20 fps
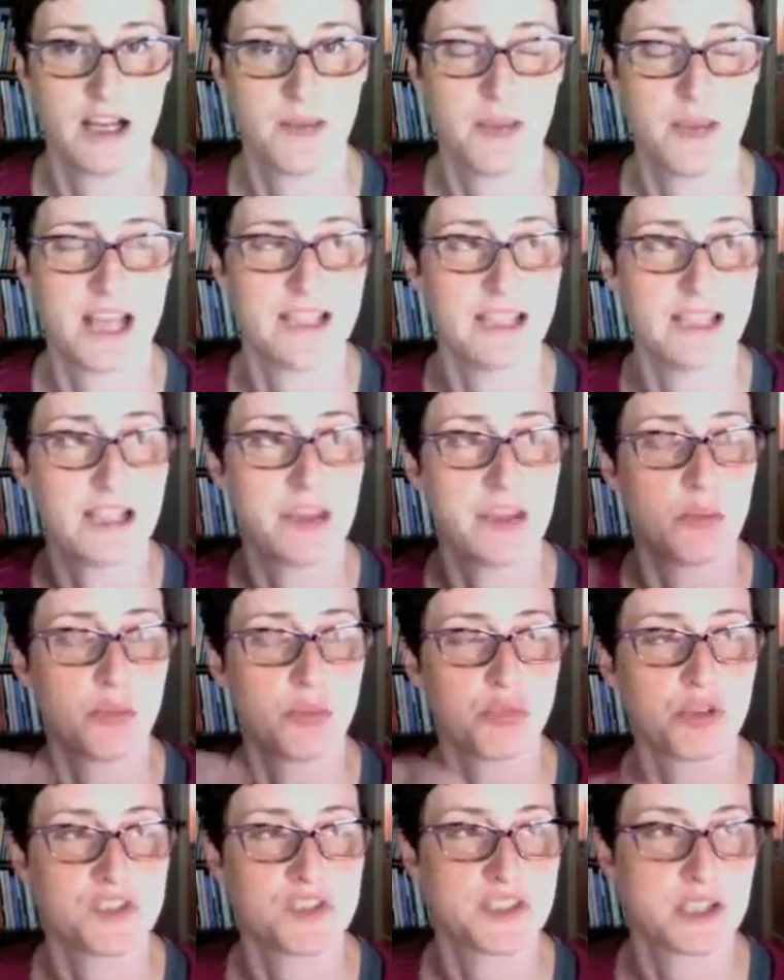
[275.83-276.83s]
I need the
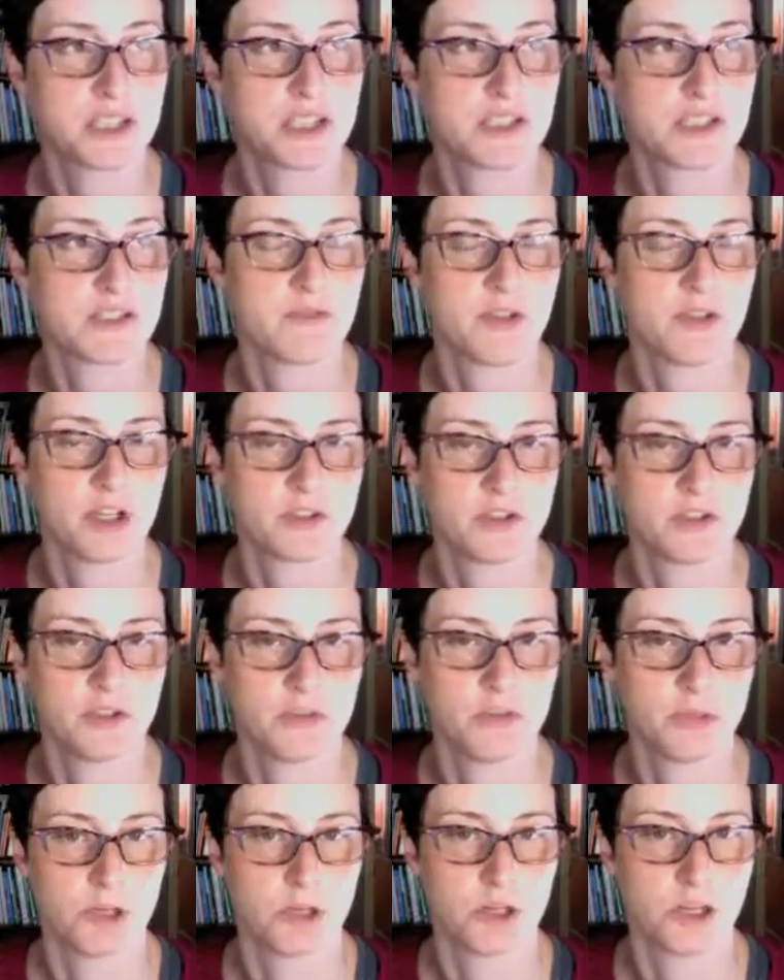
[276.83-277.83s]
briskness of
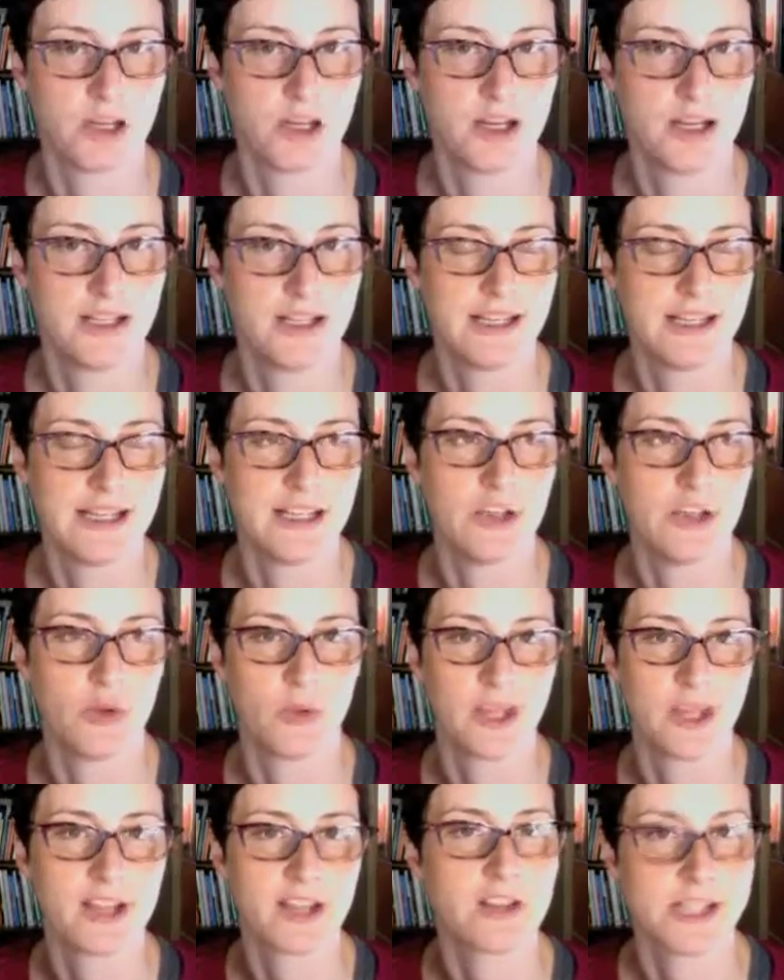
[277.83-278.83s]
October in New
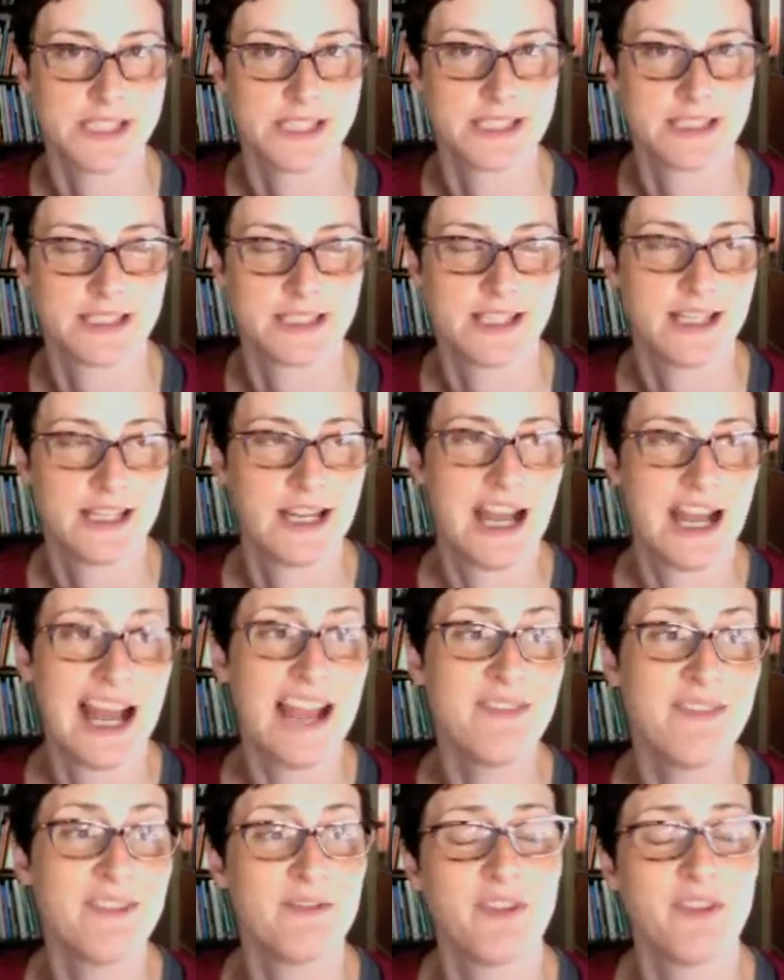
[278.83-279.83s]
England. I
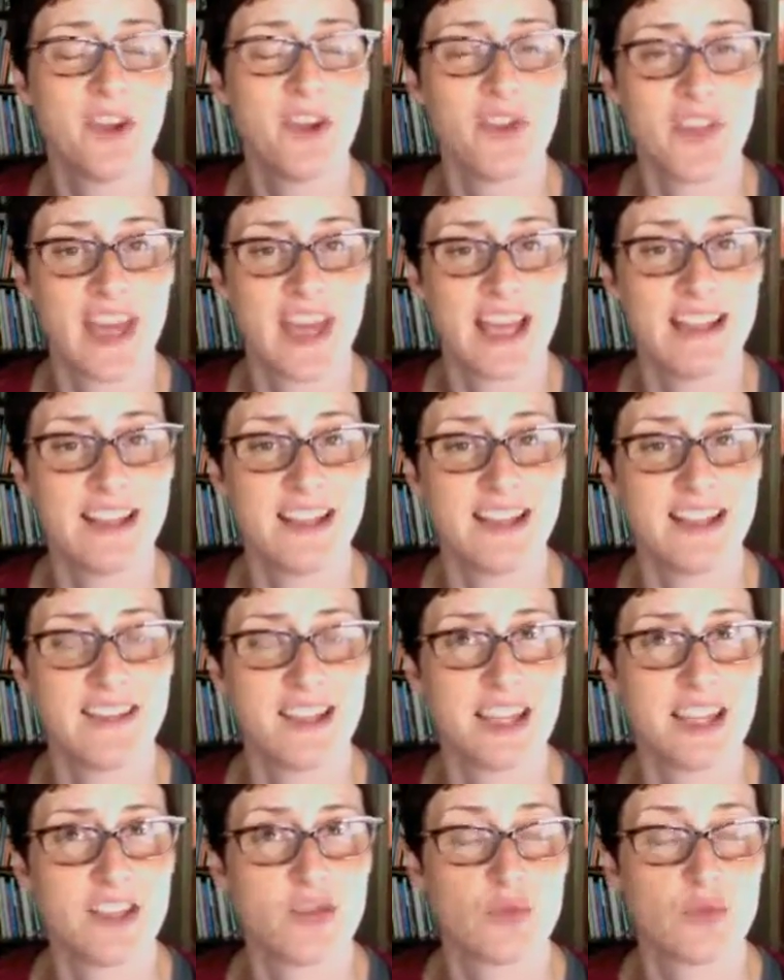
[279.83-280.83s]
haven't felt that in
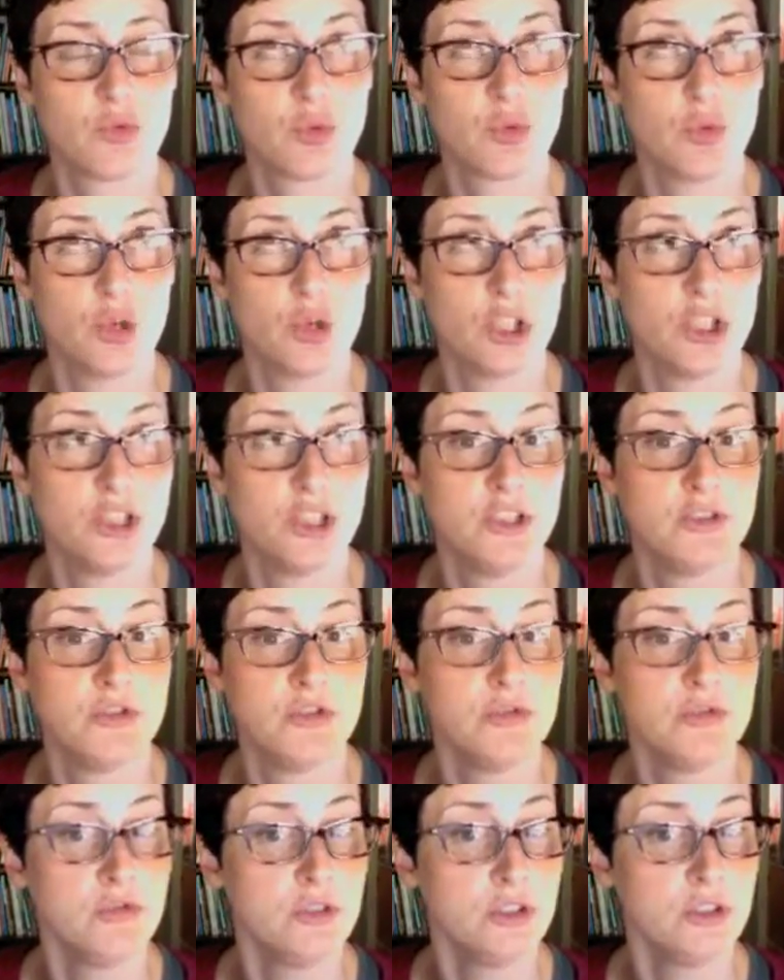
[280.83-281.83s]
like 22
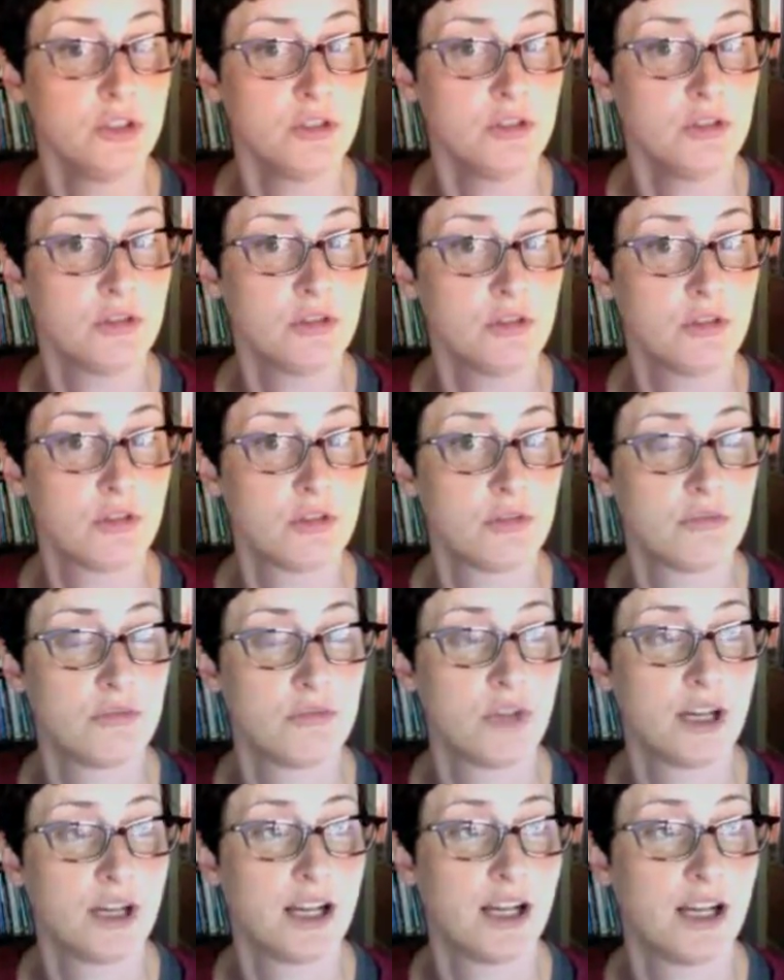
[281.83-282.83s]
years,
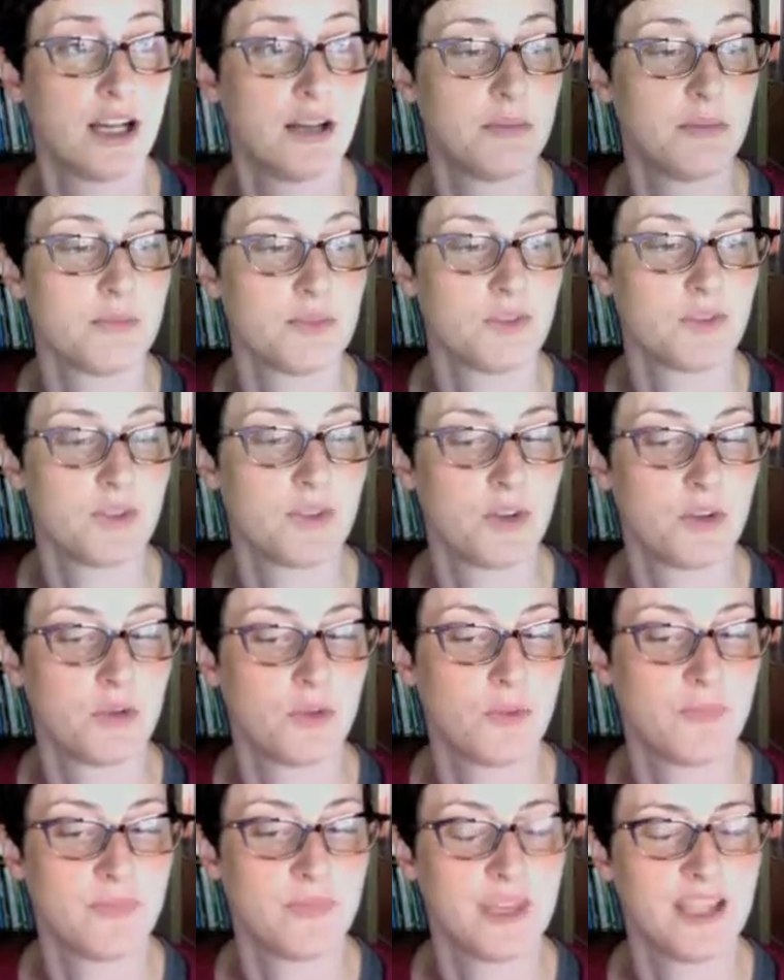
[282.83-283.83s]
so
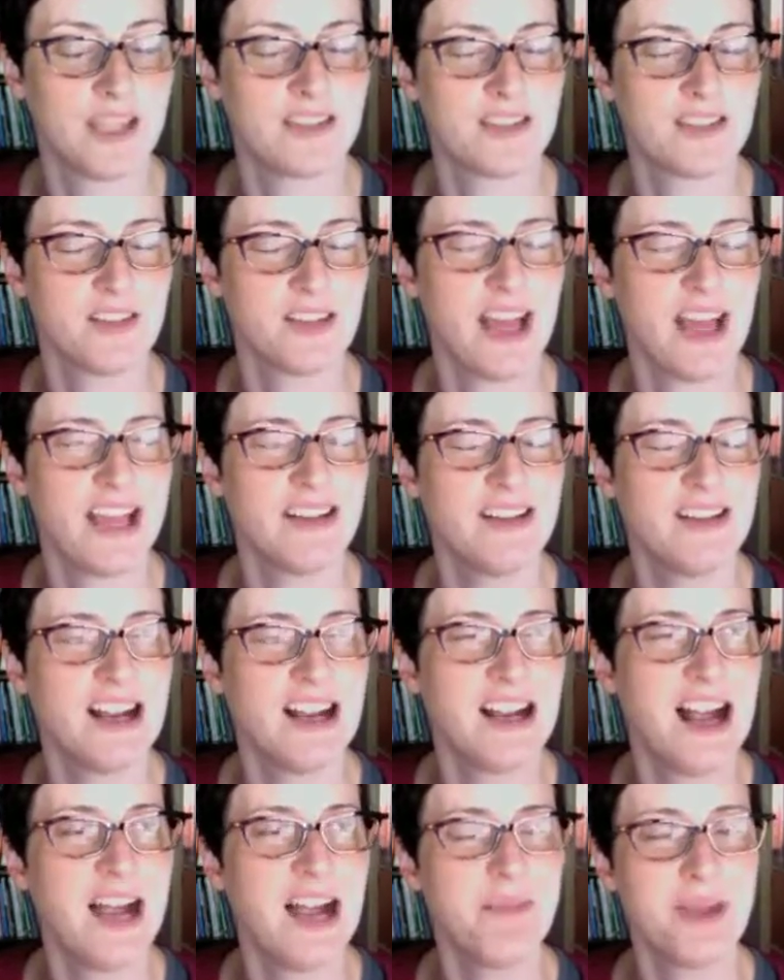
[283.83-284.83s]
it's
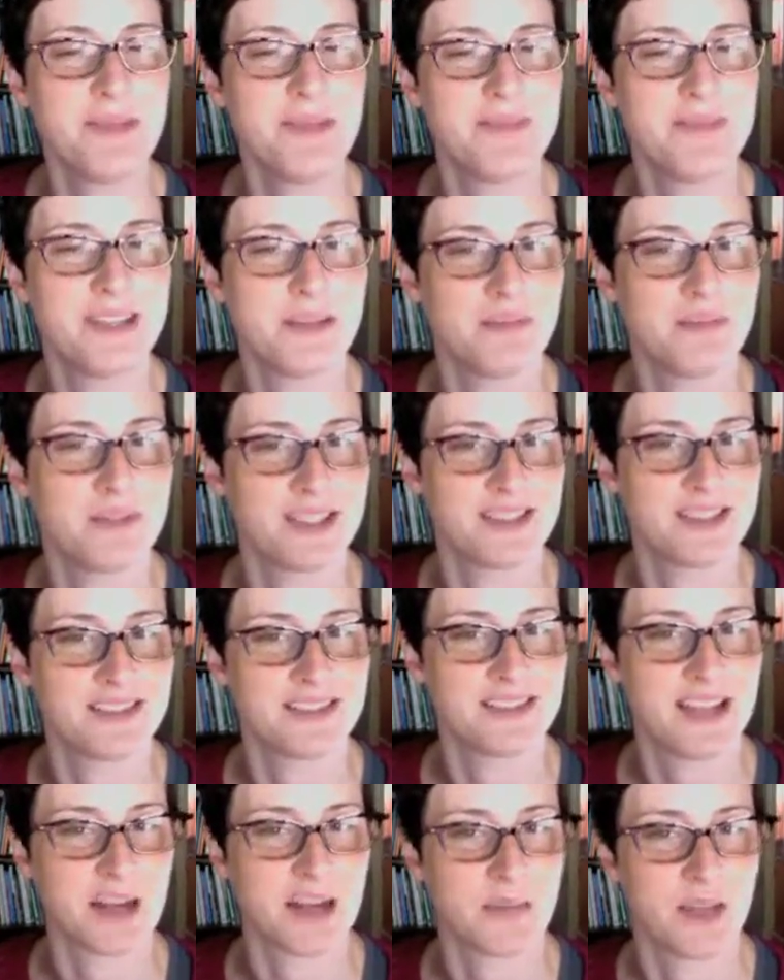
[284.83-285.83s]
I might be a bit
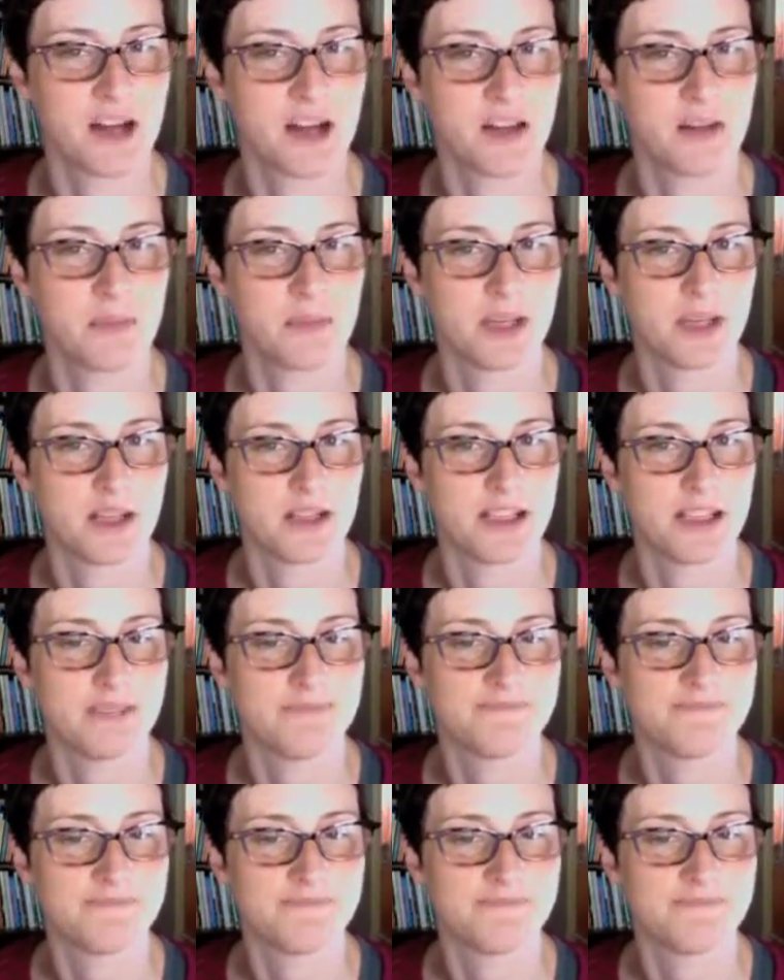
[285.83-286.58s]
sentimental about it.